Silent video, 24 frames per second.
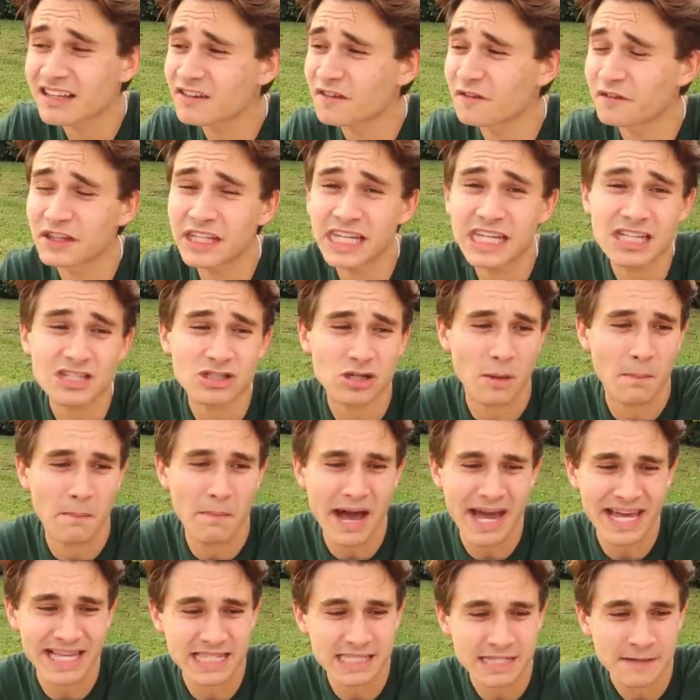fleas, or
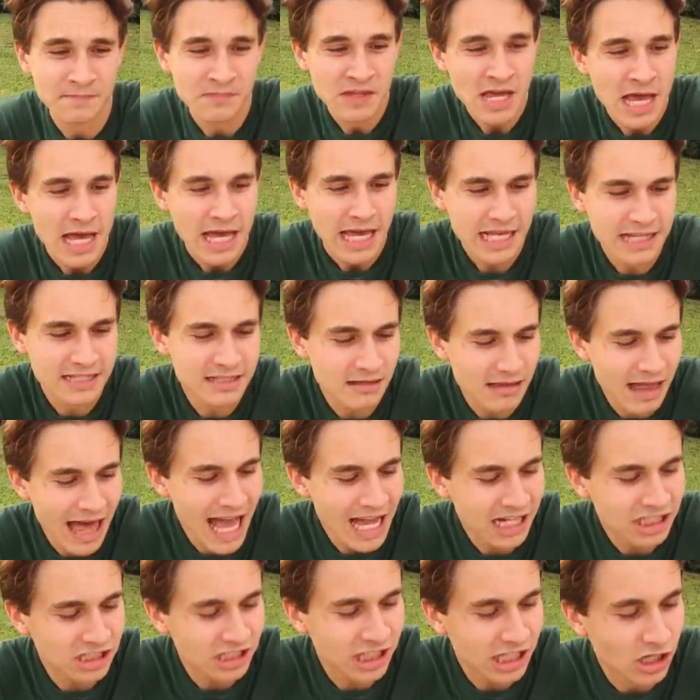mites, is they'll
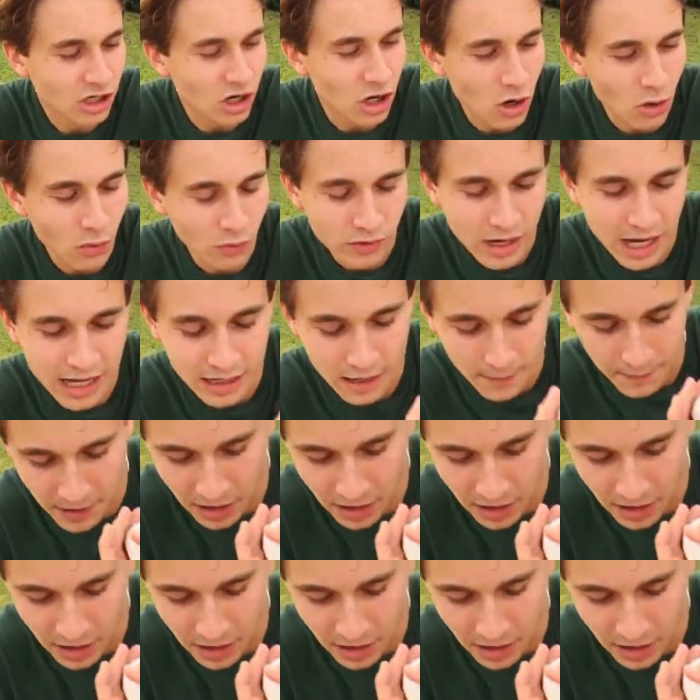actually go right up